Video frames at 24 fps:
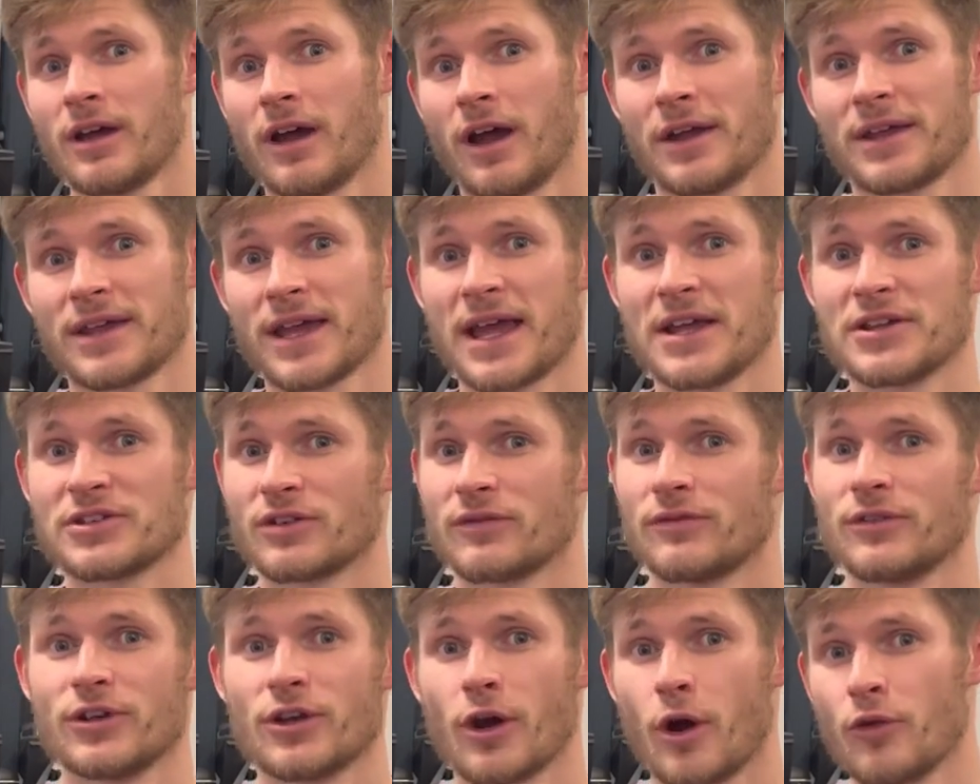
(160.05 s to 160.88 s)
Okay, so
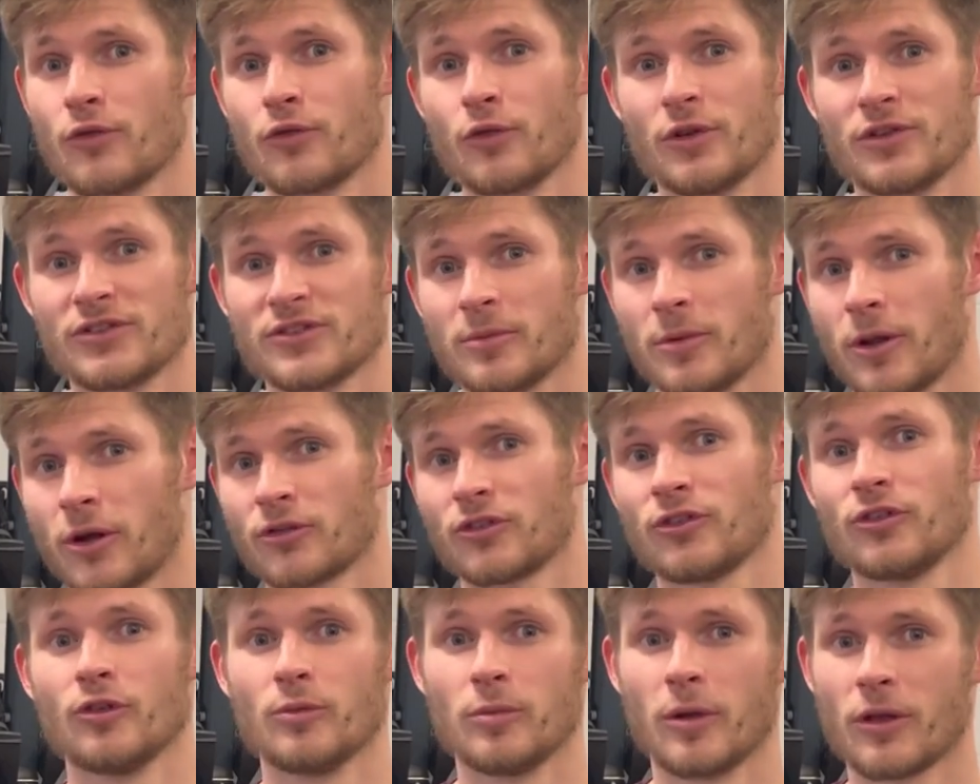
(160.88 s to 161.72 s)
if you go through into
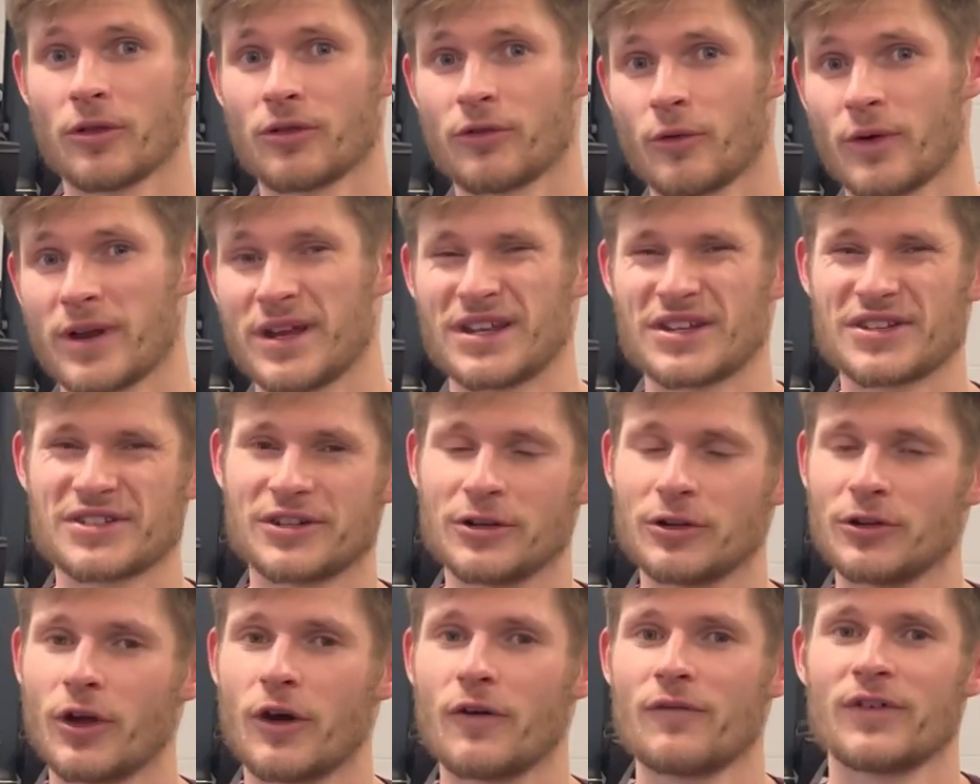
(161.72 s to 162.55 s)
block 2, block 3, and you
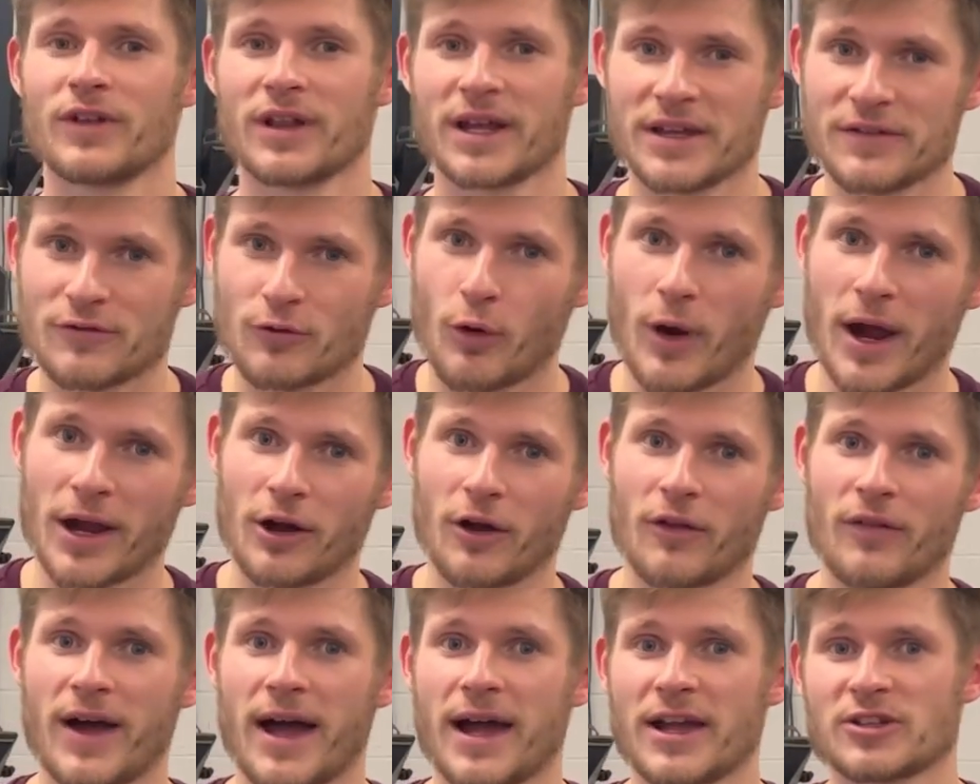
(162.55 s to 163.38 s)
still don't feel like you've quite
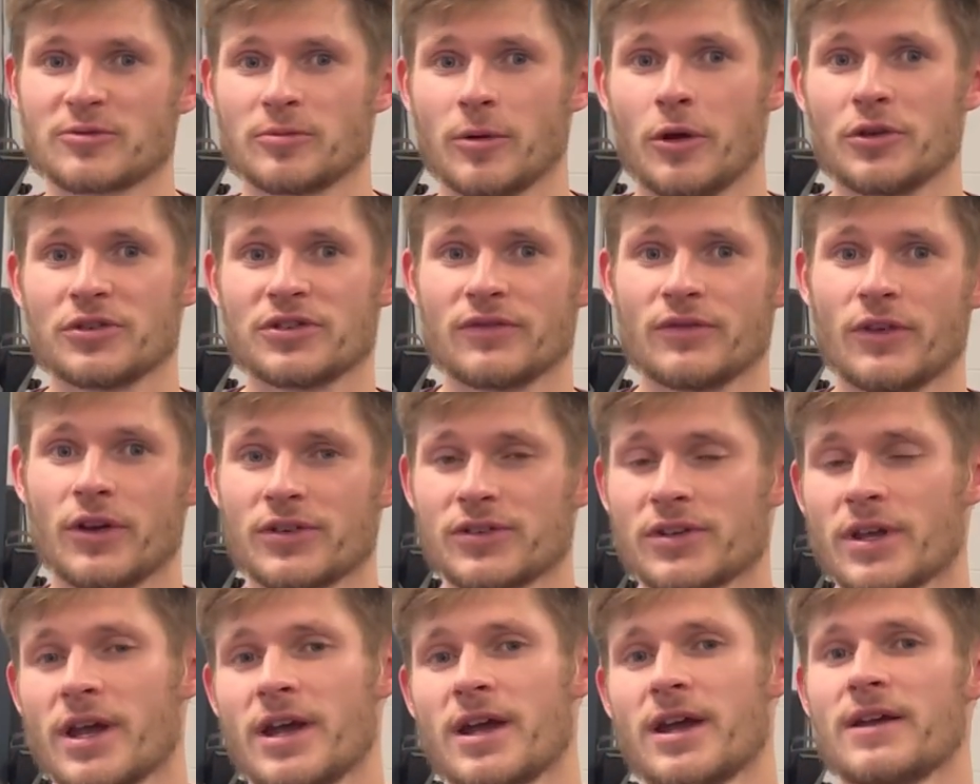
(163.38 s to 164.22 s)
got that
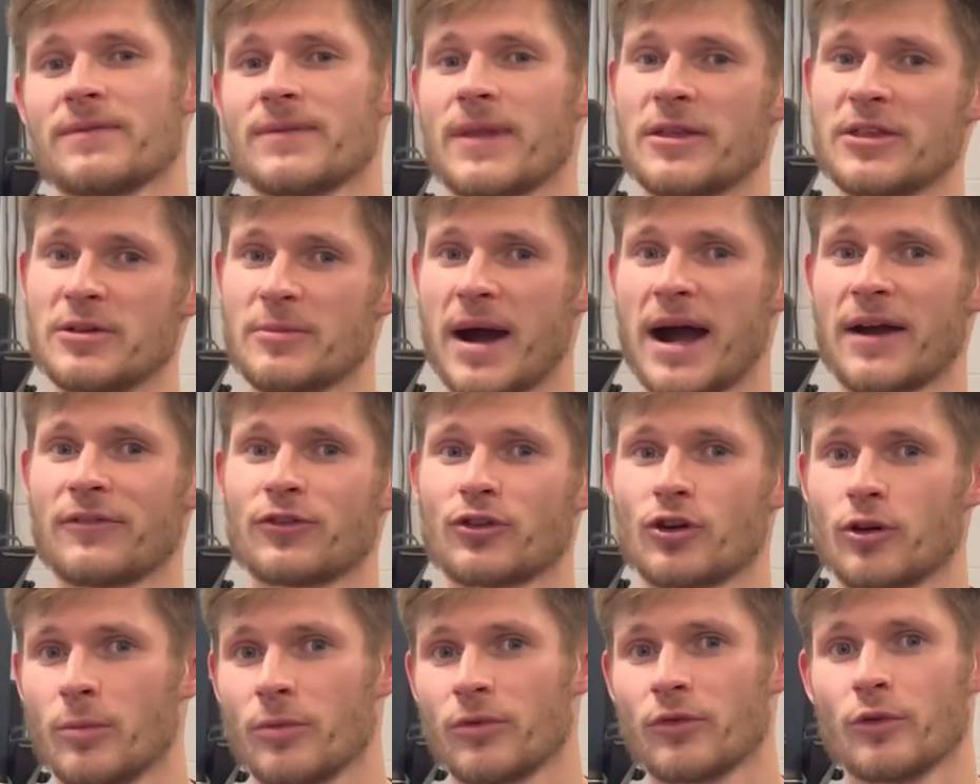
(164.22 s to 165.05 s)
explosiveness, then you might have
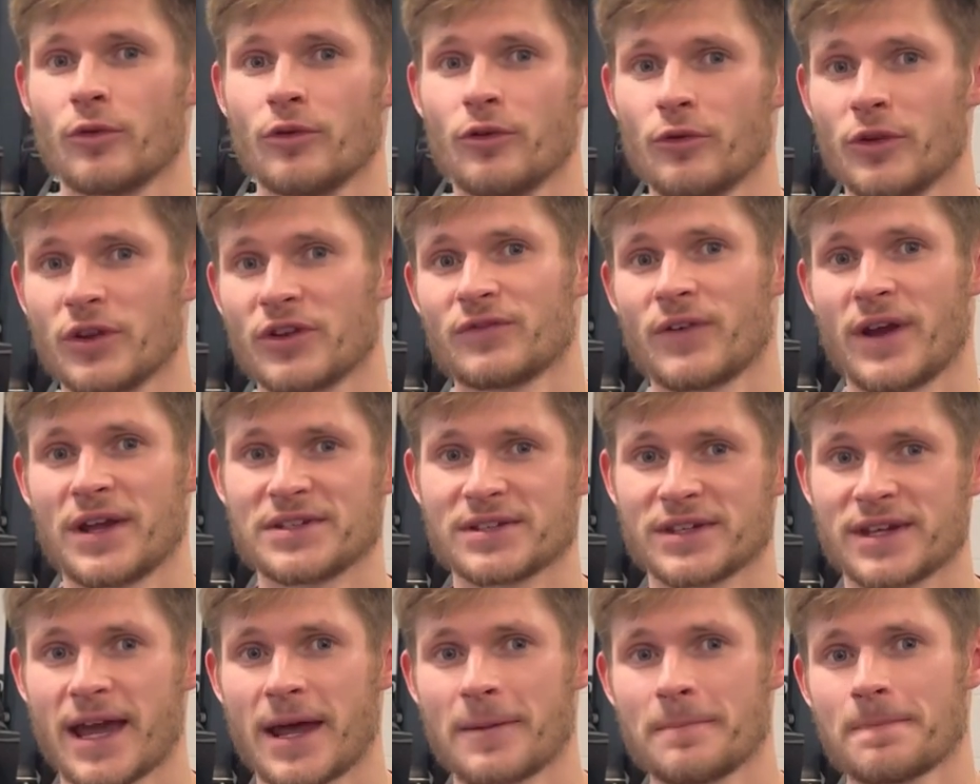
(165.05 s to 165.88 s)
to come through and do this
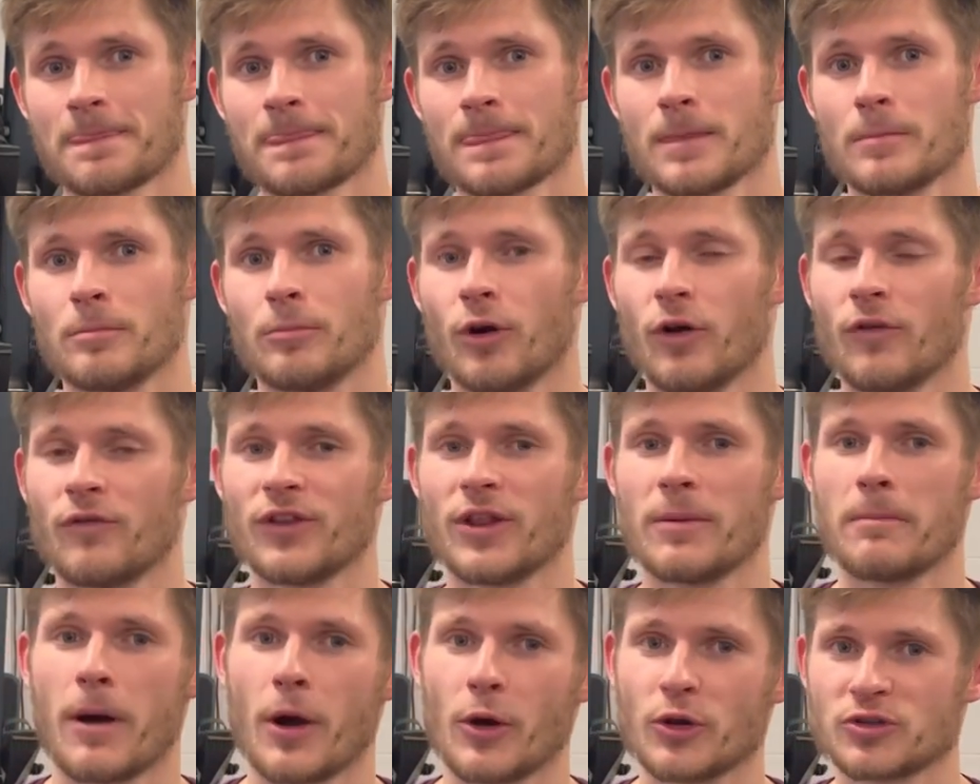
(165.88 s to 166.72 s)
phase again. But
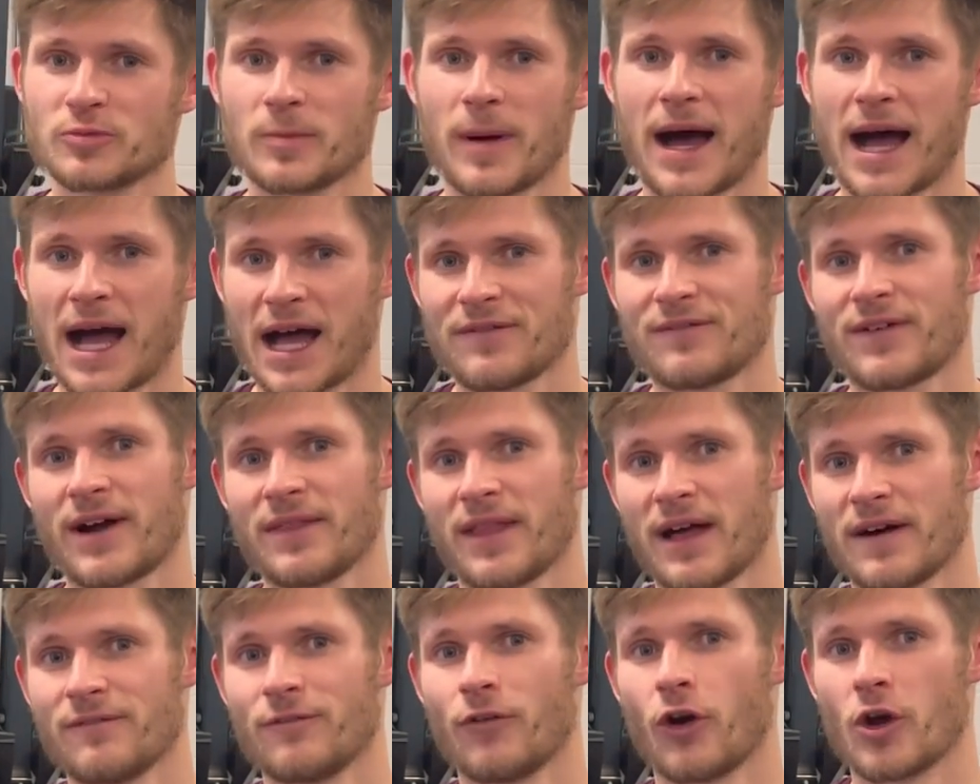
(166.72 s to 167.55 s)
for the most part, I
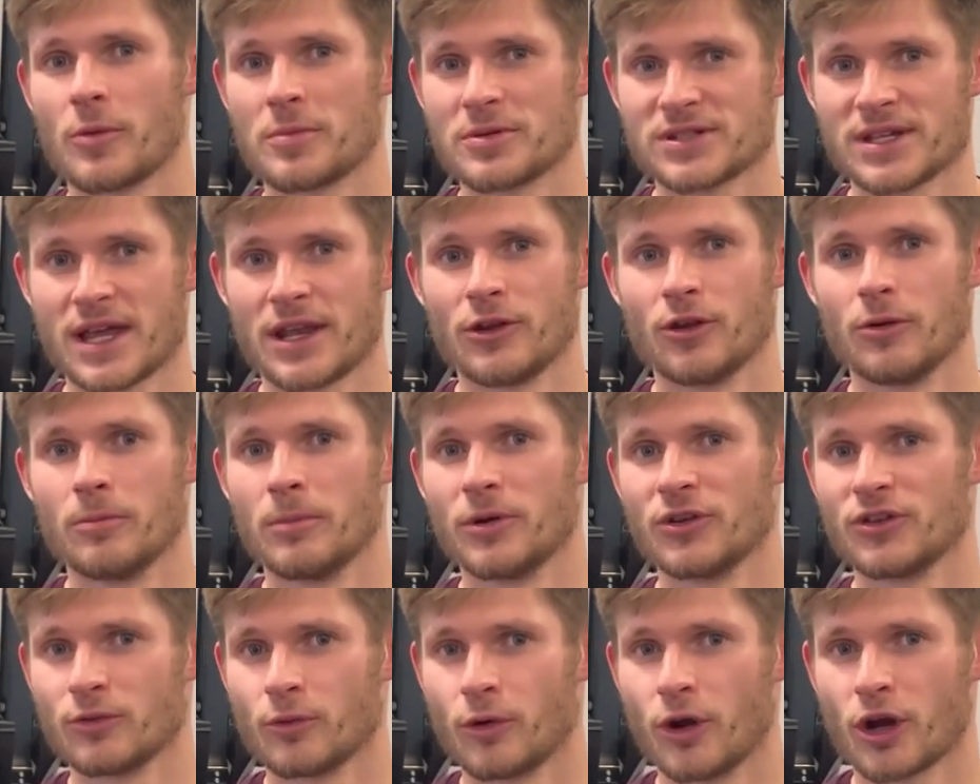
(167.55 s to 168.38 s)
find that 40%
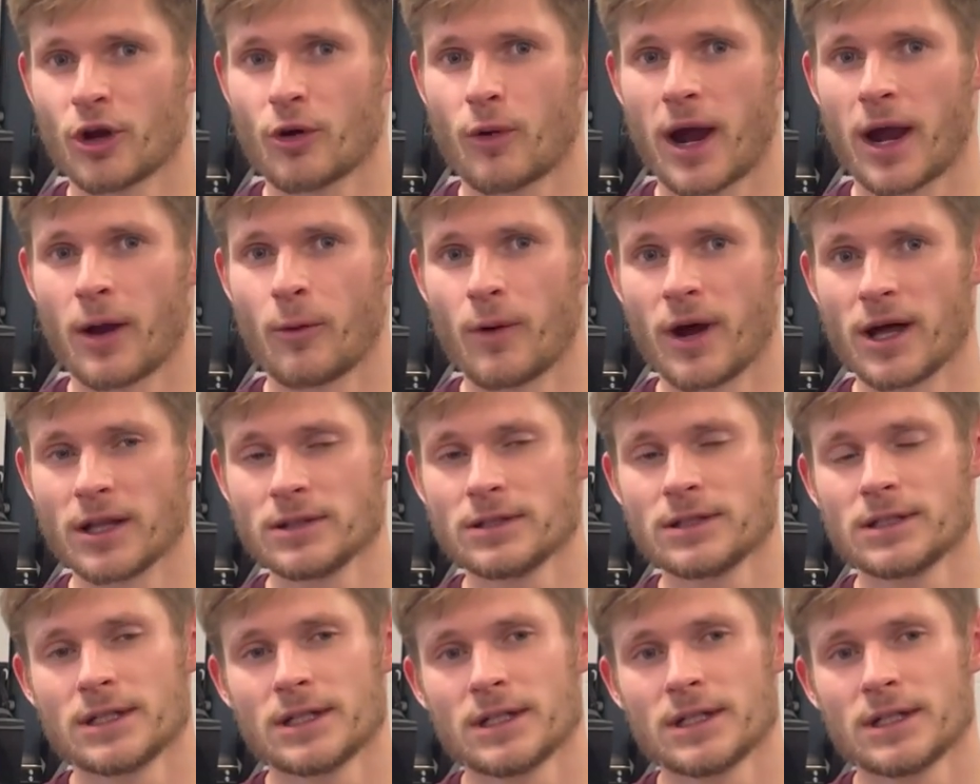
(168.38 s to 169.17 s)
number to work quite well.